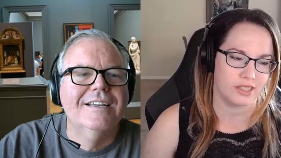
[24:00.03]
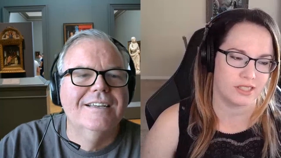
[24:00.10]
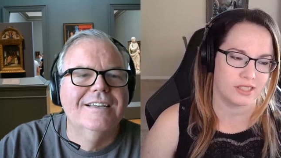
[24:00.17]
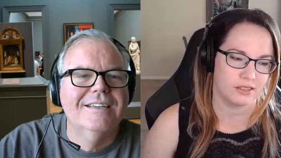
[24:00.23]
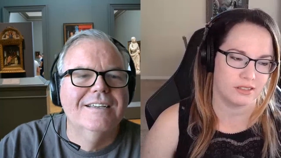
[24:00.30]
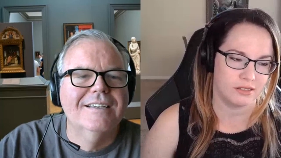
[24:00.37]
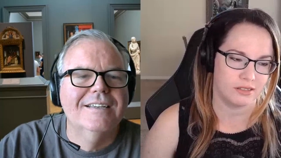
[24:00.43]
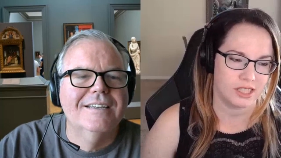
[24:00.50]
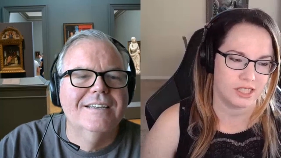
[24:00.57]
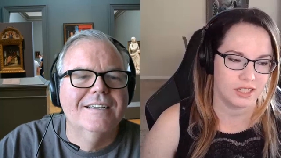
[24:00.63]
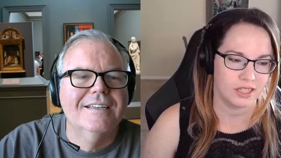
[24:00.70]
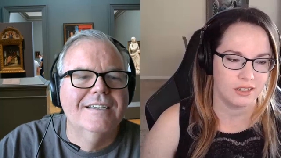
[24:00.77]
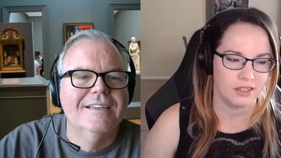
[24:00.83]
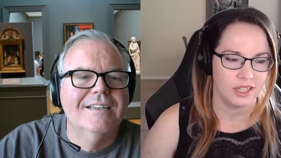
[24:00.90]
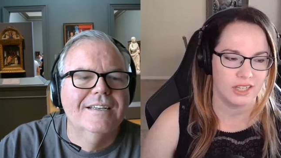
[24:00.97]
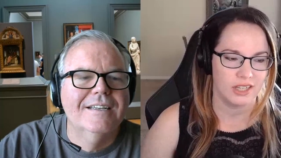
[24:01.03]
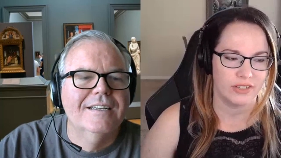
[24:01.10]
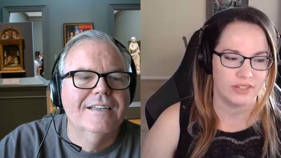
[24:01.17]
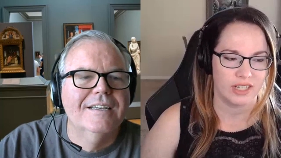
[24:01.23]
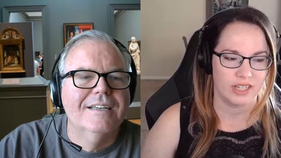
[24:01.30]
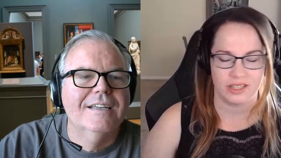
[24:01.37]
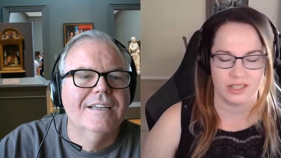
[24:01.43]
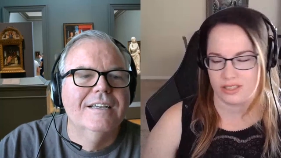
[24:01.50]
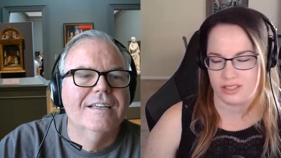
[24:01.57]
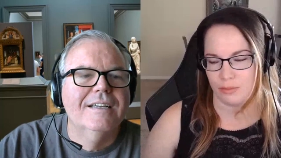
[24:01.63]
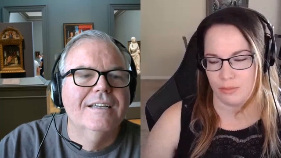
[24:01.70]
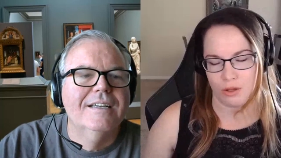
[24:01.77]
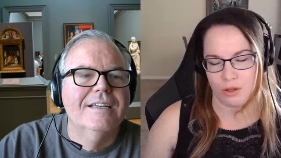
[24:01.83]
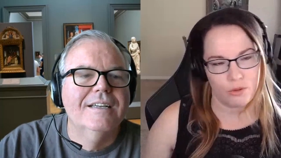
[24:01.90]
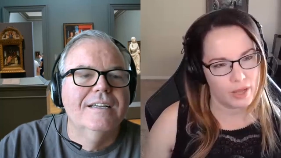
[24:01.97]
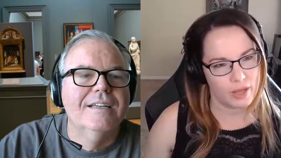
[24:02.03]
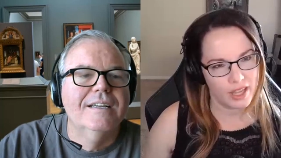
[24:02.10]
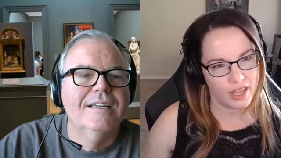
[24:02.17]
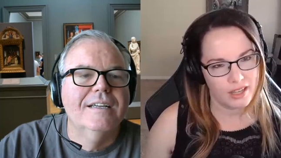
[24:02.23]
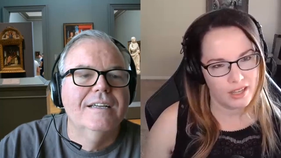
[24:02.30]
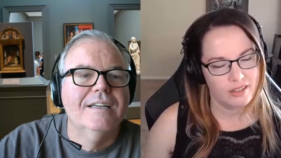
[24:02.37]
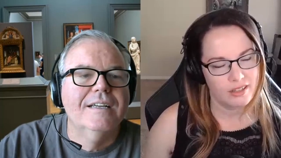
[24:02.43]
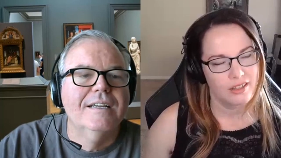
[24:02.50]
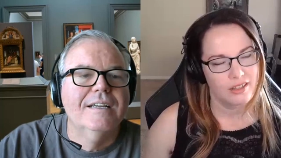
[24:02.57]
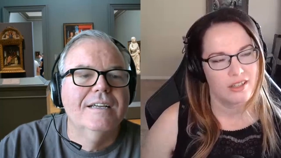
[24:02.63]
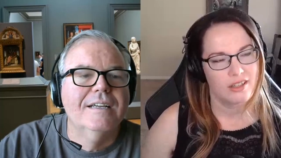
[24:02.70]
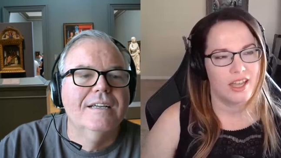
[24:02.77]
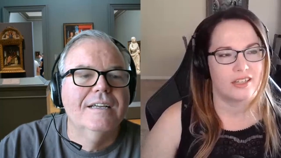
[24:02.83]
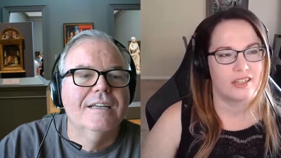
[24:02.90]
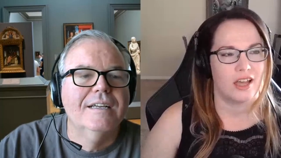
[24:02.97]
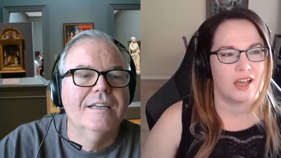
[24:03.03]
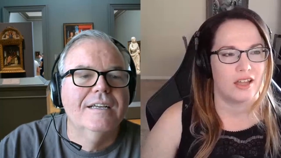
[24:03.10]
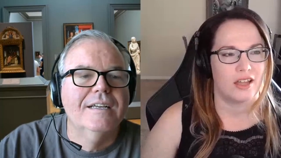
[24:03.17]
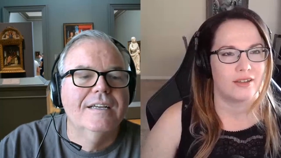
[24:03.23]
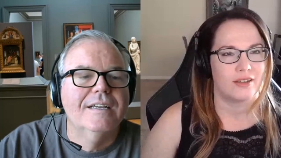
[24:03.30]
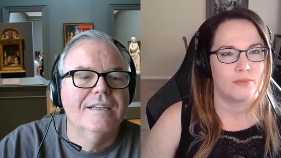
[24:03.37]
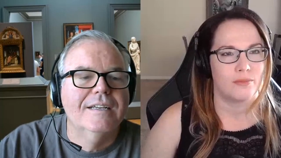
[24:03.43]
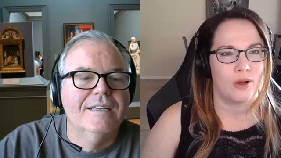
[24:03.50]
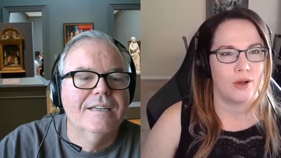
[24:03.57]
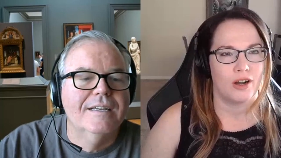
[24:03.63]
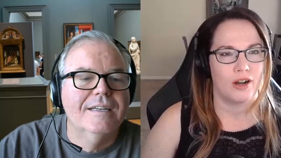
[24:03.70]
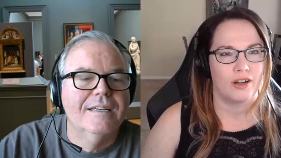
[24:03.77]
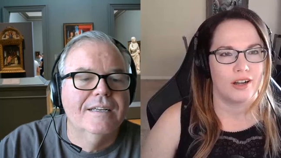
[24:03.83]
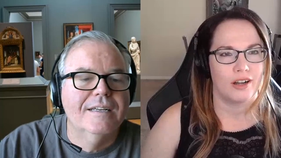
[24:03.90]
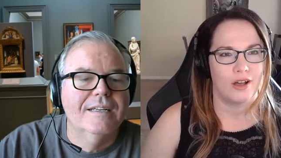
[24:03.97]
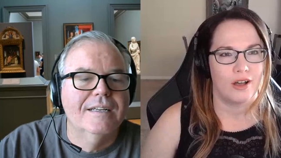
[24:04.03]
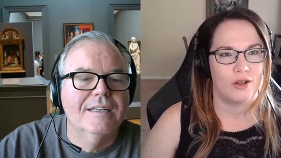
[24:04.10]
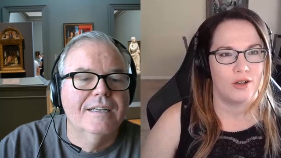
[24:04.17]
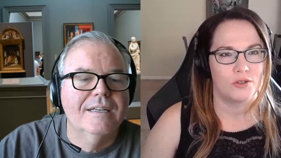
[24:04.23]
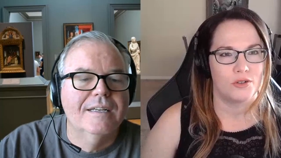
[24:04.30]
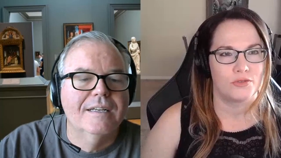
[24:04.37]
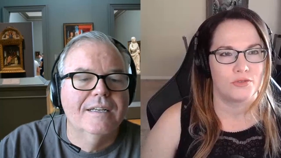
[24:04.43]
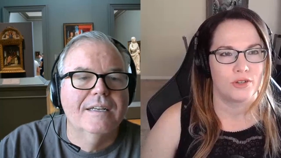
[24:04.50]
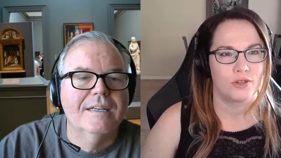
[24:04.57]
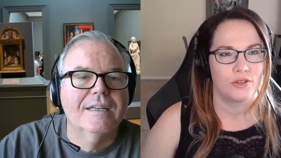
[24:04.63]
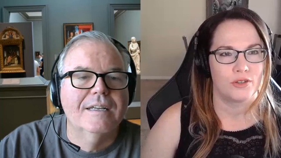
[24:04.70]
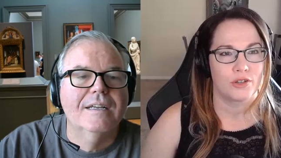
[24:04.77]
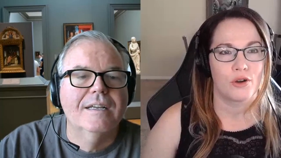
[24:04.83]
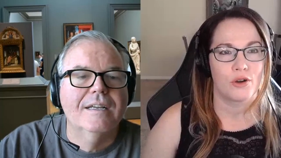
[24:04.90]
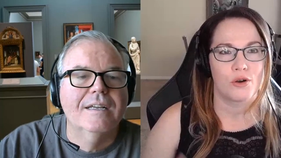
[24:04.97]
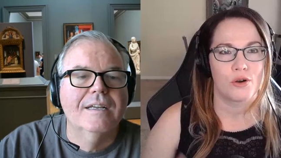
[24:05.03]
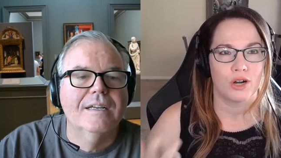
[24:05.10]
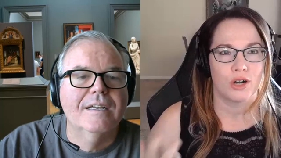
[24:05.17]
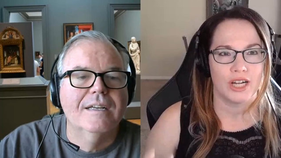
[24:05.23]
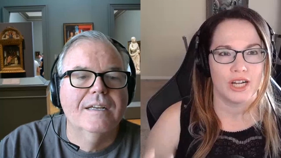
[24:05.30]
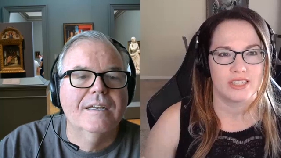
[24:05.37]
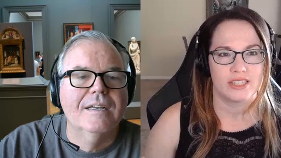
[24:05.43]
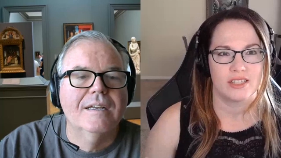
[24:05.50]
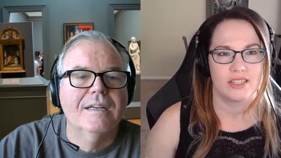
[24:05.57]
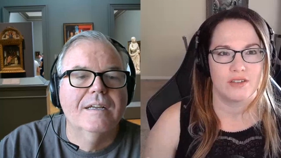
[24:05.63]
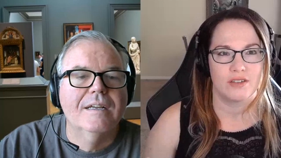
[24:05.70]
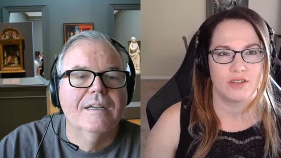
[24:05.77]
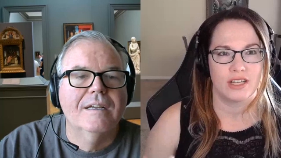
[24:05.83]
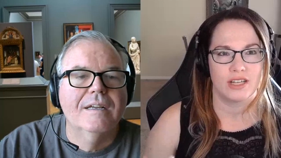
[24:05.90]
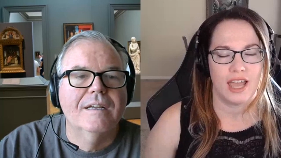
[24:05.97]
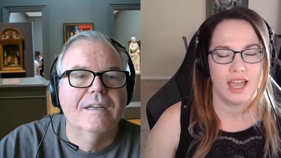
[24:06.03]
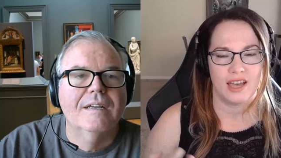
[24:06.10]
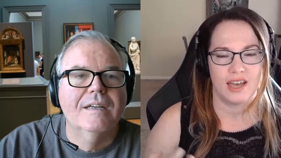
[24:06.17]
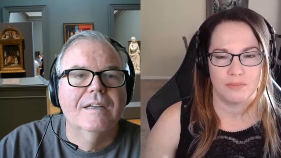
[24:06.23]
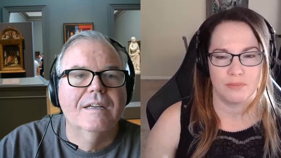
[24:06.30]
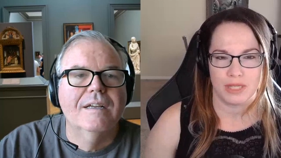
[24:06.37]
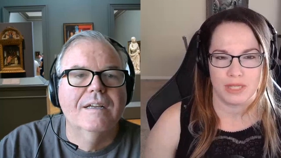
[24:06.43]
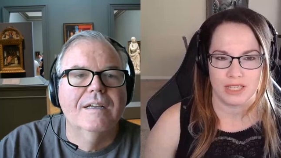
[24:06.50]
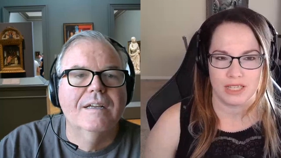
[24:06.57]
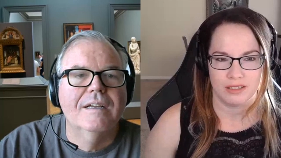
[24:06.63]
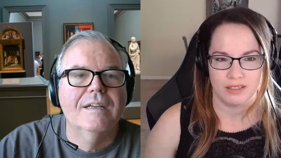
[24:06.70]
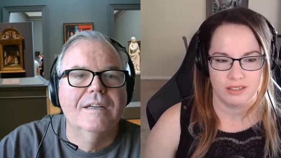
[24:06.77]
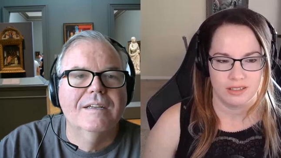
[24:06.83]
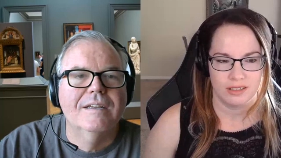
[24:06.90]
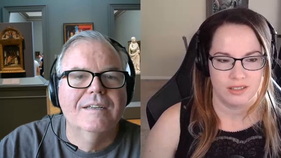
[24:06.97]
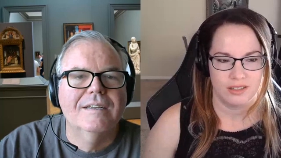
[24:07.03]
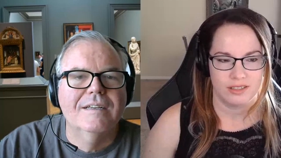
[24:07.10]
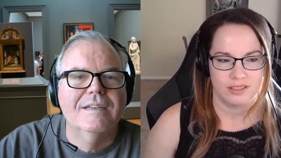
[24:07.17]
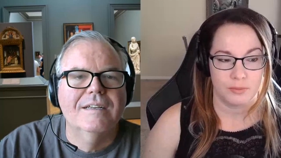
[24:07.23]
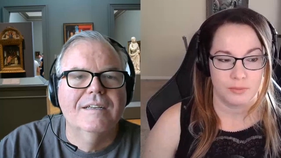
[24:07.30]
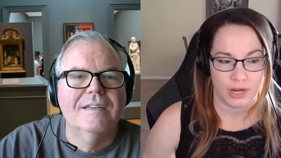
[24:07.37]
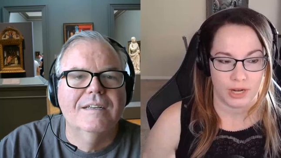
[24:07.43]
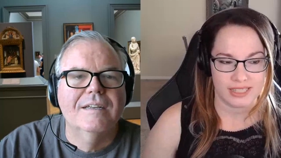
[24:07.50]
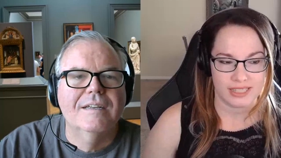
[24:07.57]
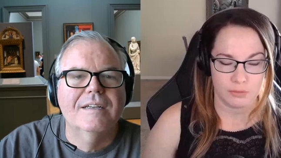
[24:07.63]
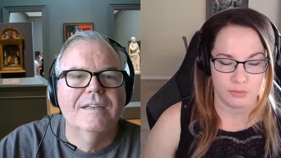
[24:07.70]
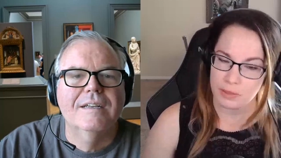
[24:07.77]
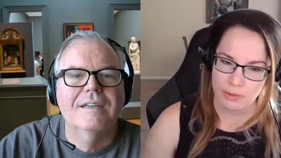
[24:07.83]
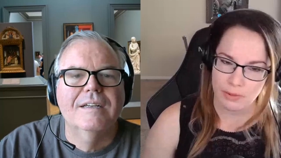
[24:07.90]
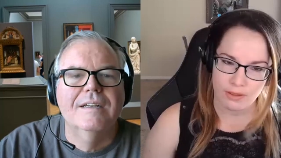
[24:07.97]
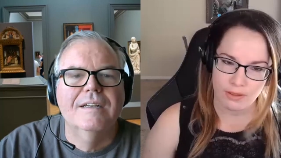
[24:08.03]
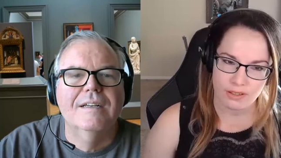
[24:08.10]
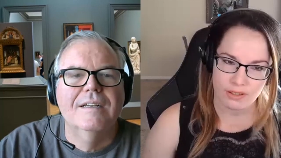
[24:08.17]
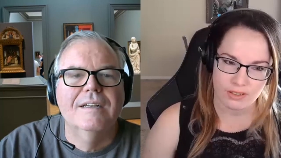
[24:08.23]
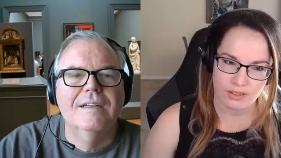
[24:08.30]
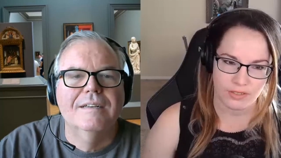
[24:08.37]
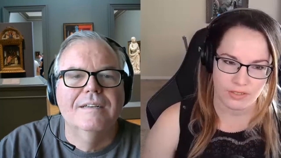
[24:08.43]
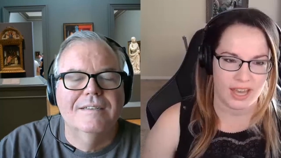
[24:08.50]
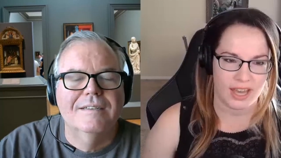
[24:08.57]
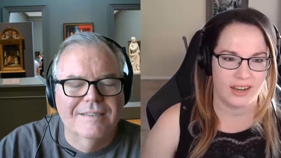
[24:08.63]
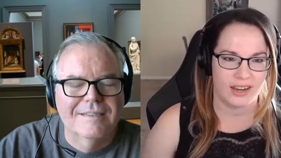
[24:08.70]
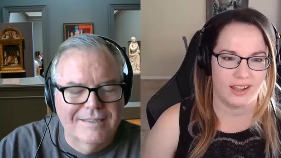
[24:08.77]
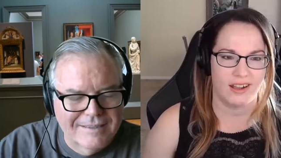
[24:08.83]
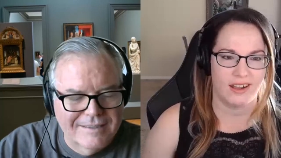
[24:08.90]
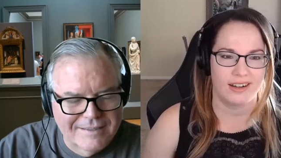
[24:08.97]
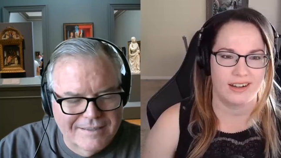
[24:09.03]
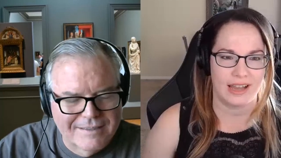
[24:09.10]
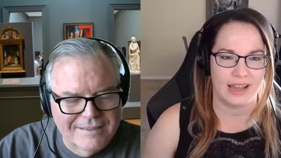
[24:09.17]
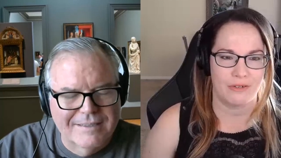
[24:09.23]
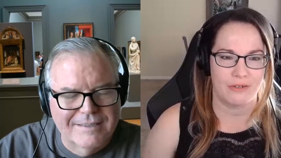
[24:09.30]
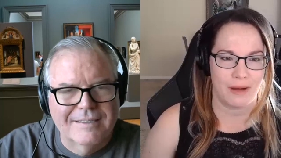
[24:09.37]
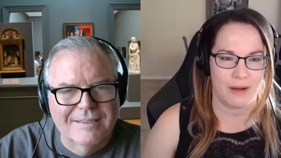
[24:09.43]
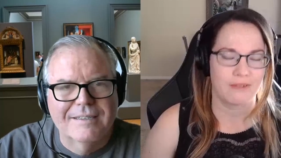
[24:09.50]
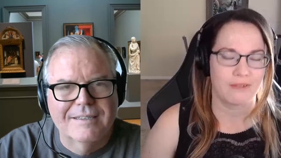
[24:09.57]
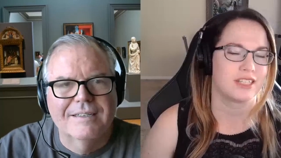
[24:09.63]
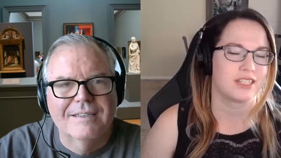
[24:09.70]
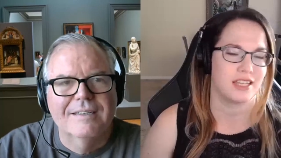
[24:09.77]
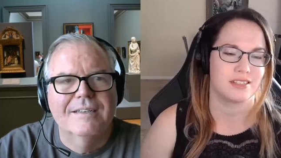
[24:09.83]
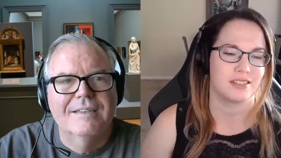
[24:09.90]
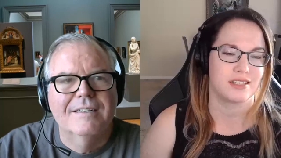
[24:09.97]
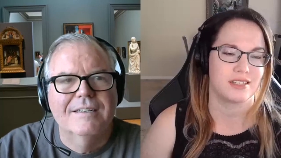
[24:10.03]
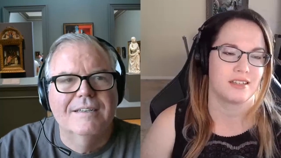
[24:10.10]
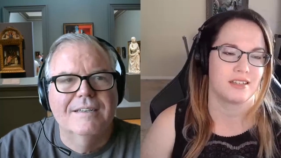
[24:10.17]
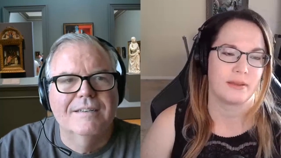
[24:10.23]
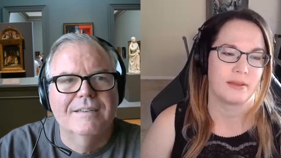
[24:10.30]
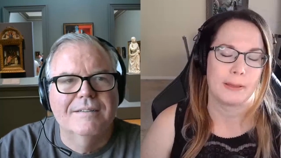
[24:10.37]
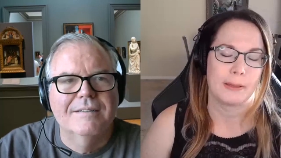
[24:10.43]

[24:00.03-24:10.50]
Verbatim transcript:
Speaker 1: of the solution, even in a small way, and not part of the chorus of unhappy, depressed people that are now around us.